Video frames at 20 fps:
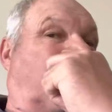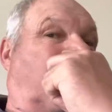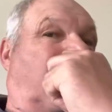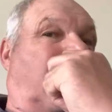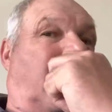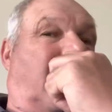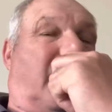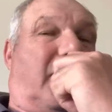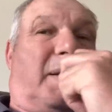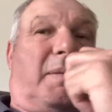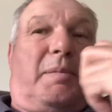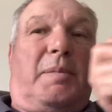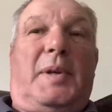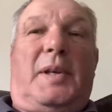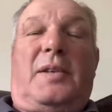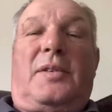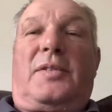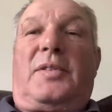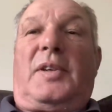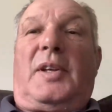
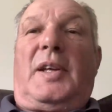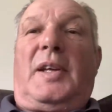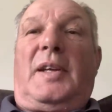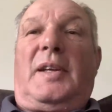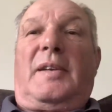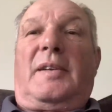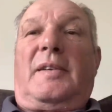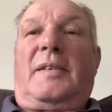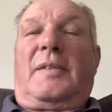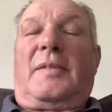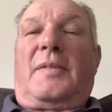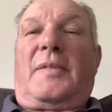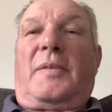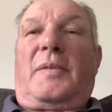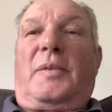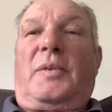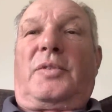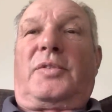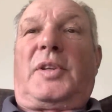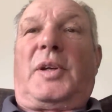
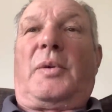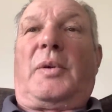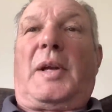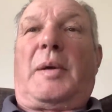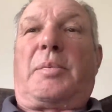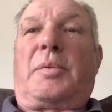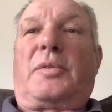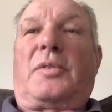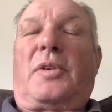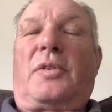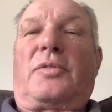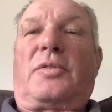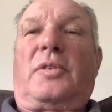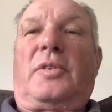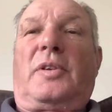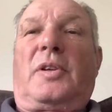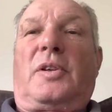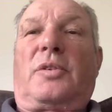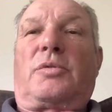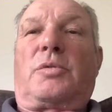We'll see what happens on
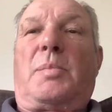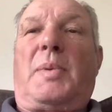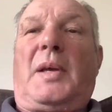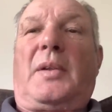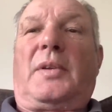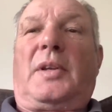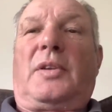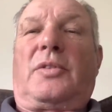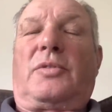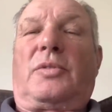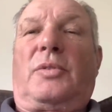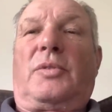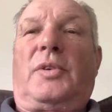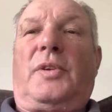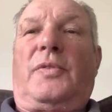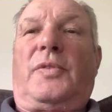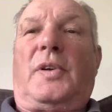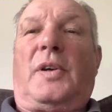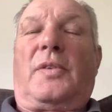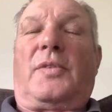Sunday, because we're back there
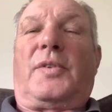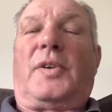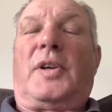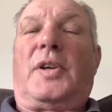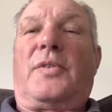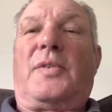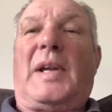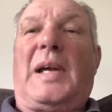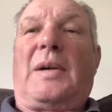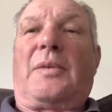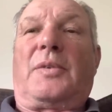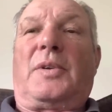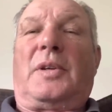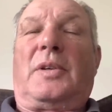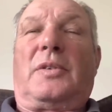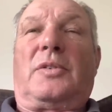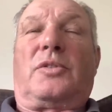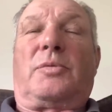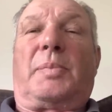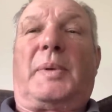Sunday for third round
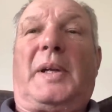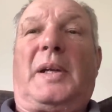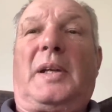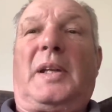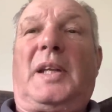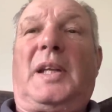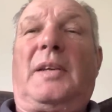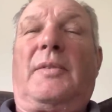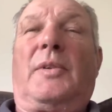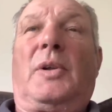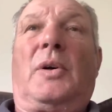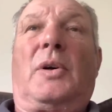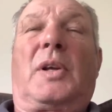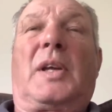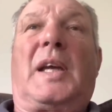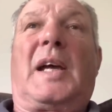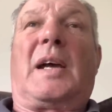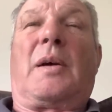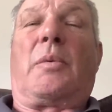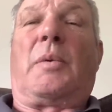at Spring League, even though I
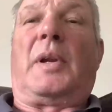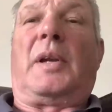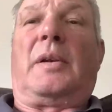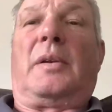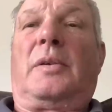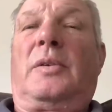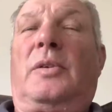can't win,